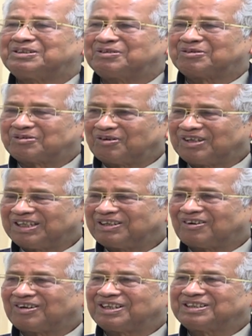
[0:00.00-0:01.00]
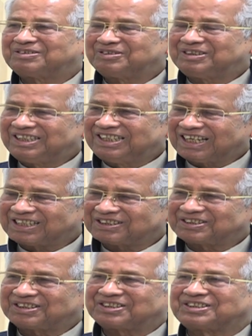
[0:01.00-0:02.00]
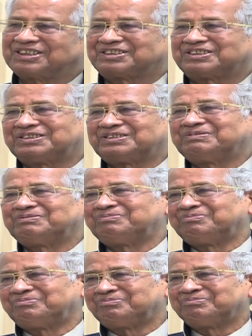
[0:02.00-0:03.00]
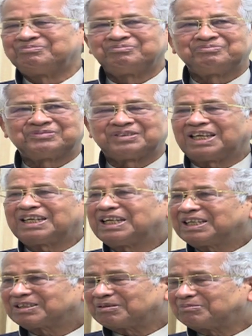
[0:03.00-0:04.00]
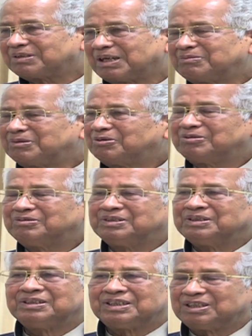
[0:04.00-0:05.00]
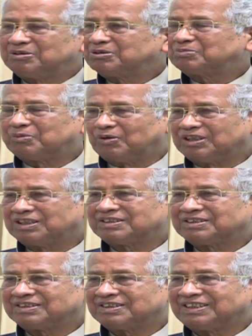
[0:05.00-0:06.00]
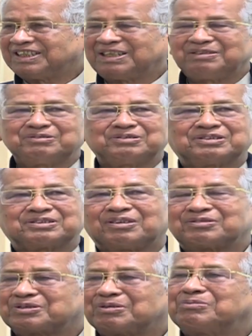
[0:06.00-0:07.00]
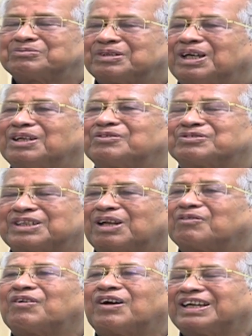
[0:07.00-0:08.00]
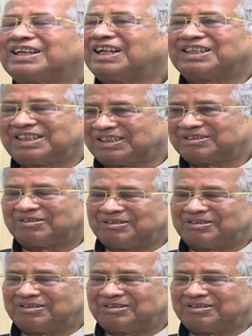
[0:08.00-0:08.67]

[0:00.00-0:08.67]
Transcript: only knowledge, with their assistance. And they sometimes don't use police, they use some Al-Salva and others.